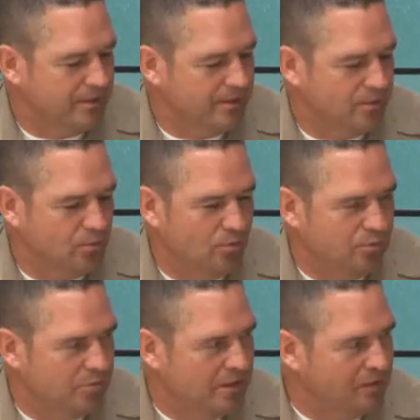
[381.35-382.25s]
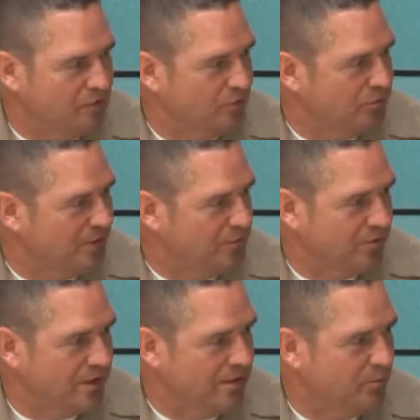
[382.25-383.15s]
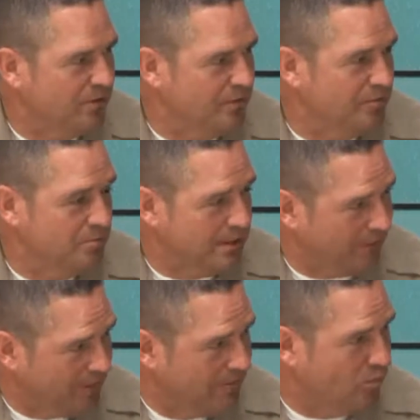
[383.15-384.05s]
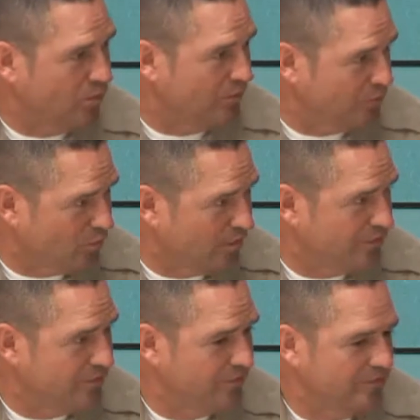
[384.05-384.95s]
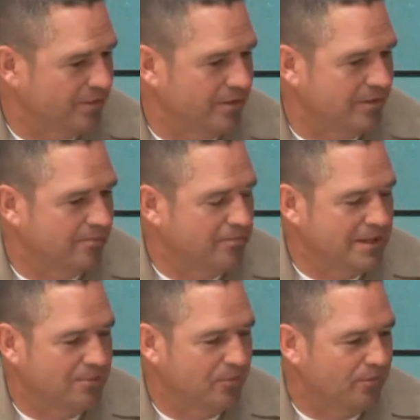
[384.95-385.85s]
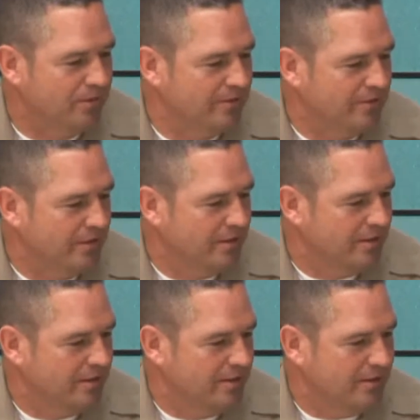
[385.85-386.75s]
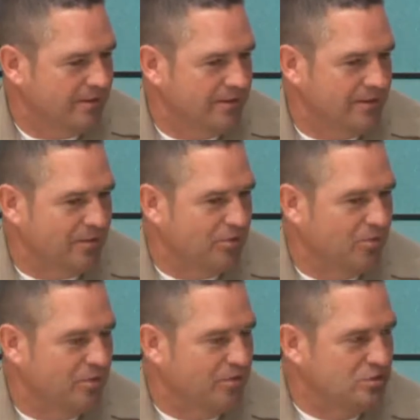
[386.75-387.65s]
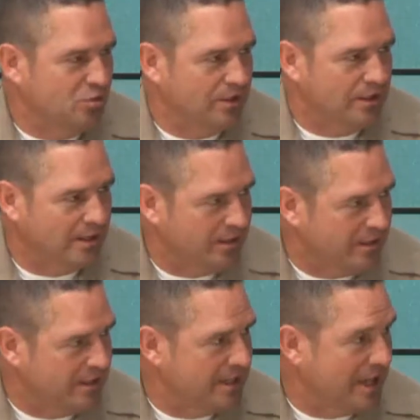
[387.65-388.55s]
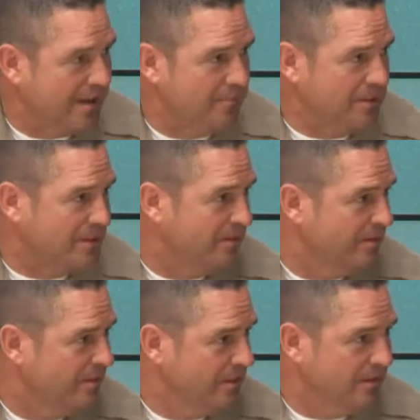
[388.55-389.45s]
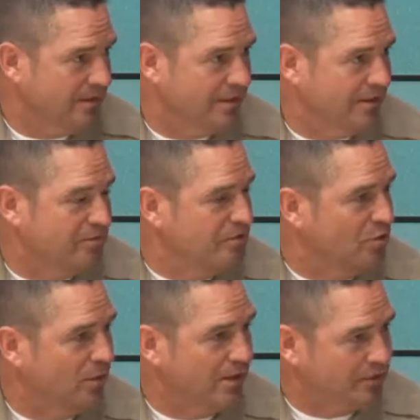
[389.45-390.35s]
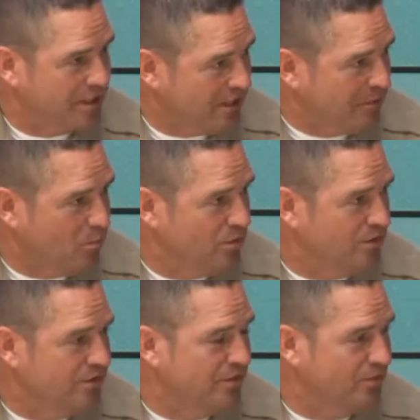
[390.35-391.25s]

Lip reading: Roads are being closed left and right, whether it's BLM or on forest. People that, enjoy hunting, camping, going out and cutting wood,